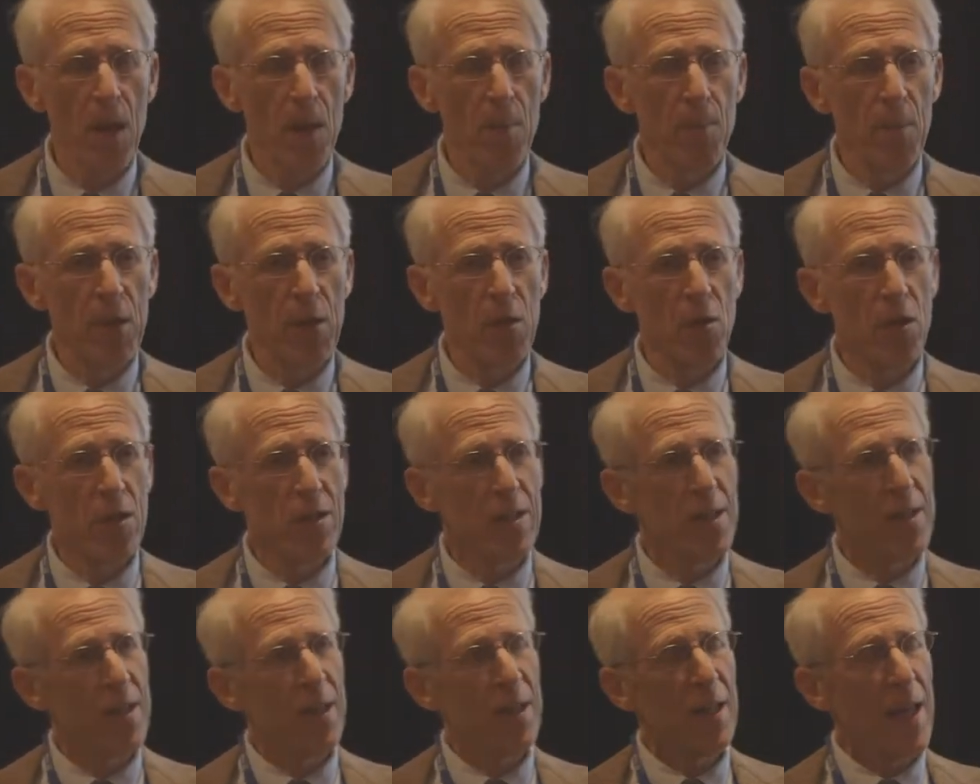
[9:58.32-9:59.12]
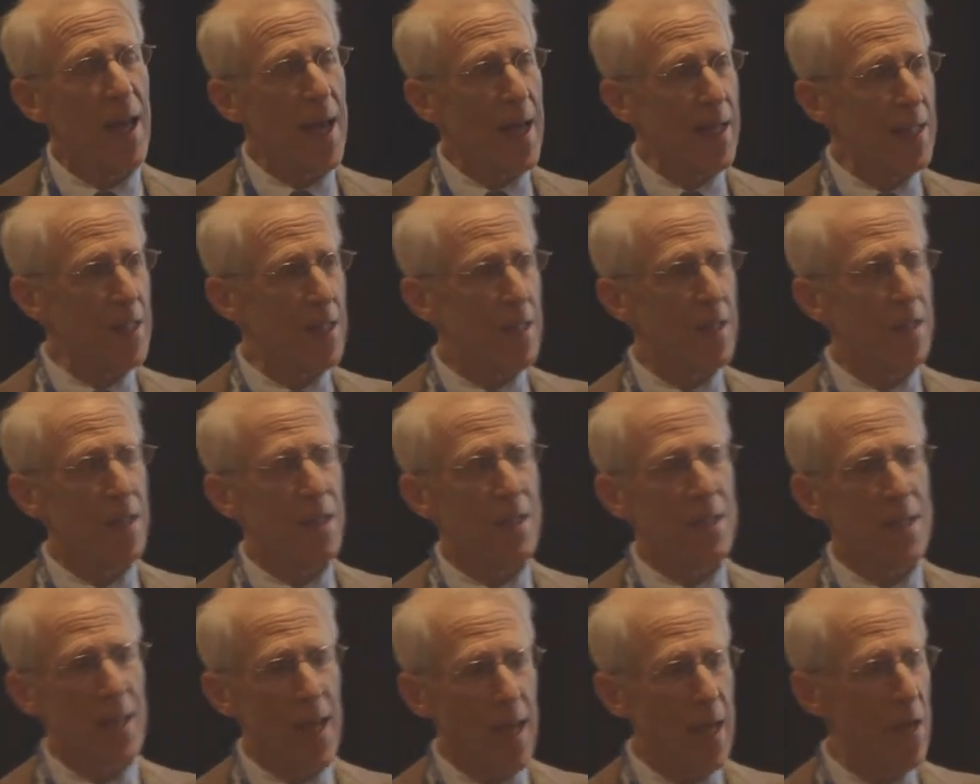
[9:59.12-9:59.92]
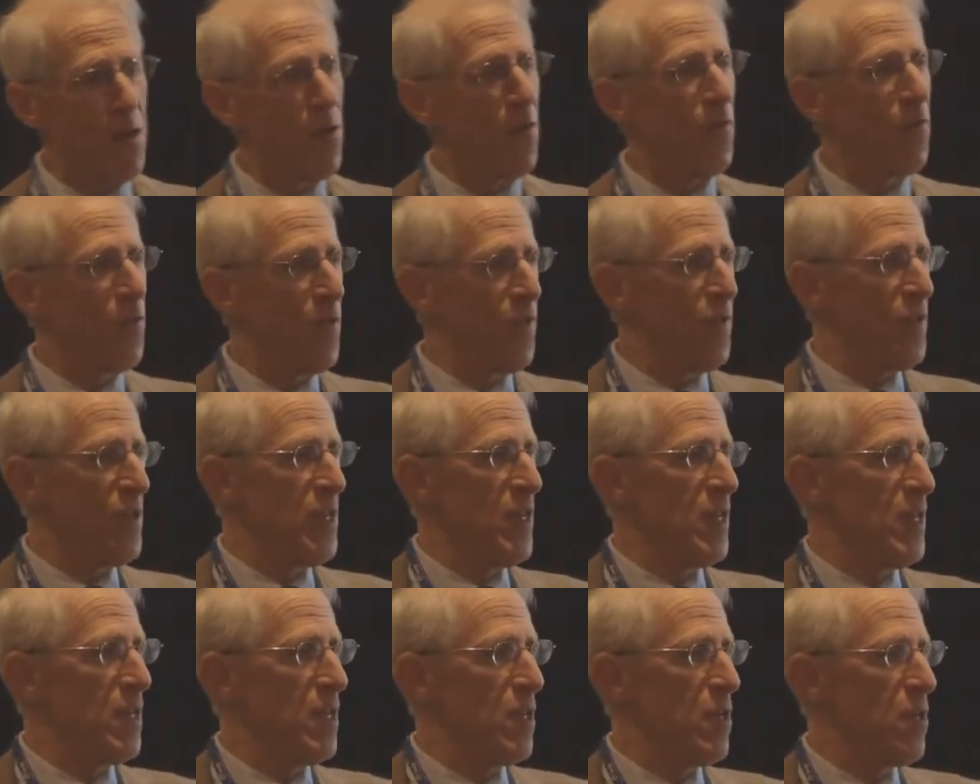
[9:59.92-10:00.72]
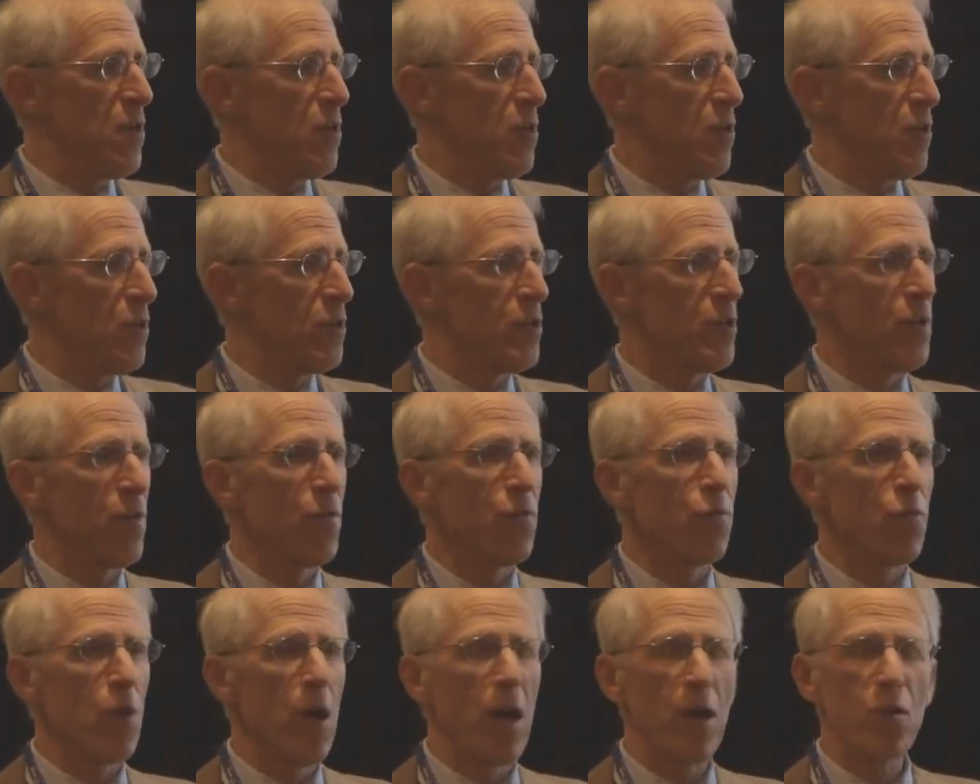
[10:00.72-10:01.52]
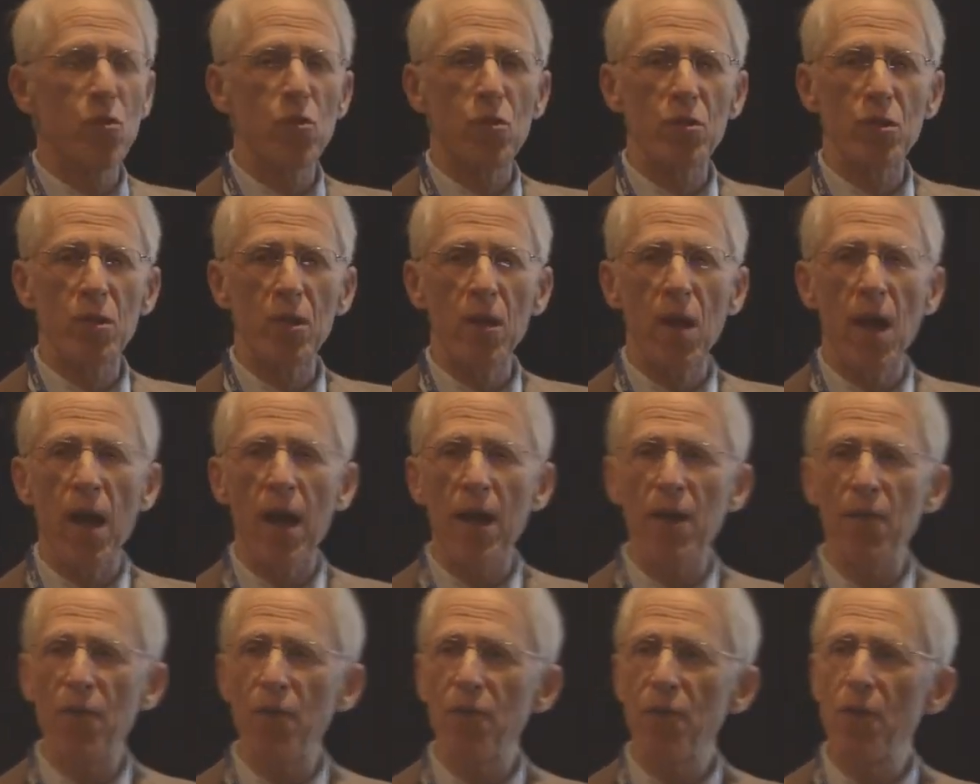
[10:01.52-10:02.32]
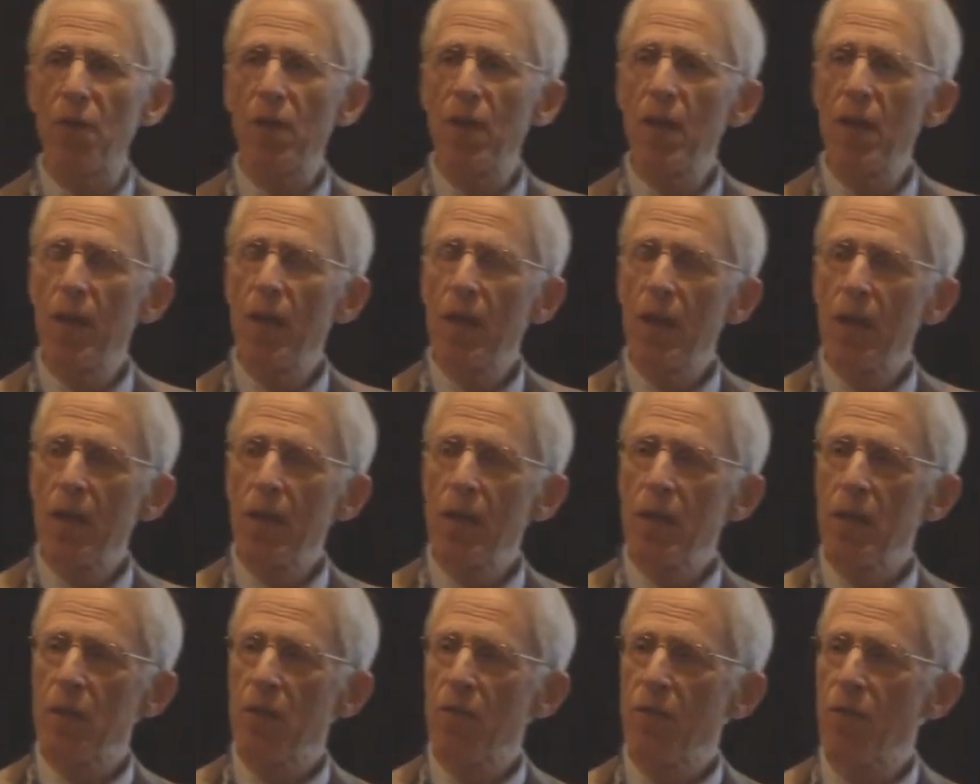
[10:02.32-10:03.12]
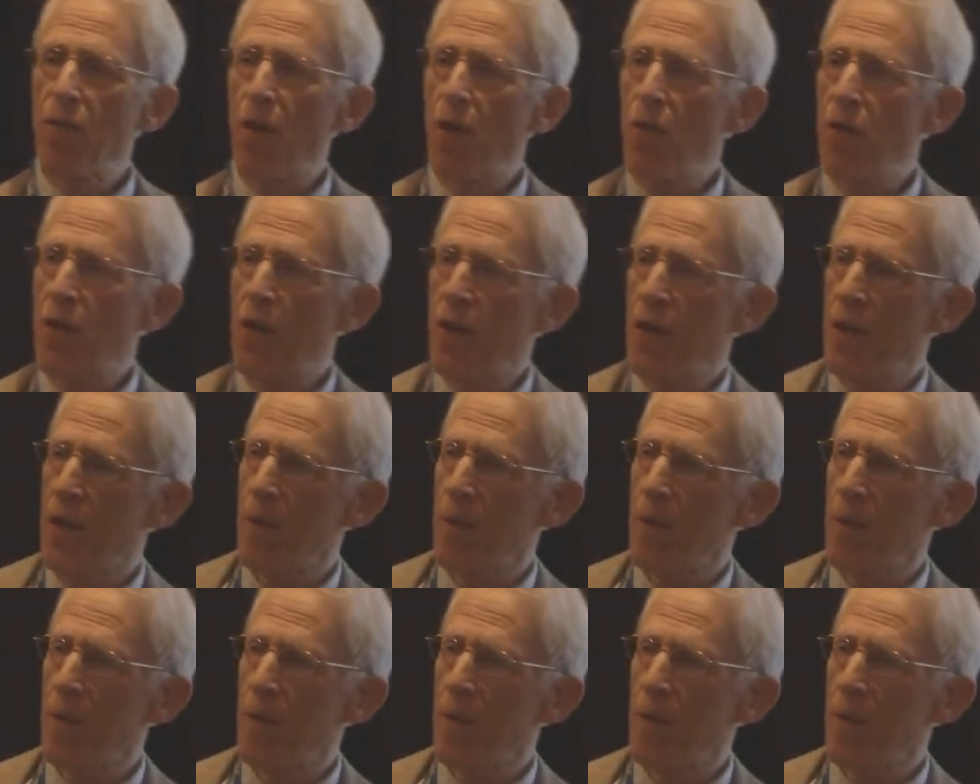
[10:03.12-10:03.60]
because in the last 10 or 15 years of Rogers' life, he devoted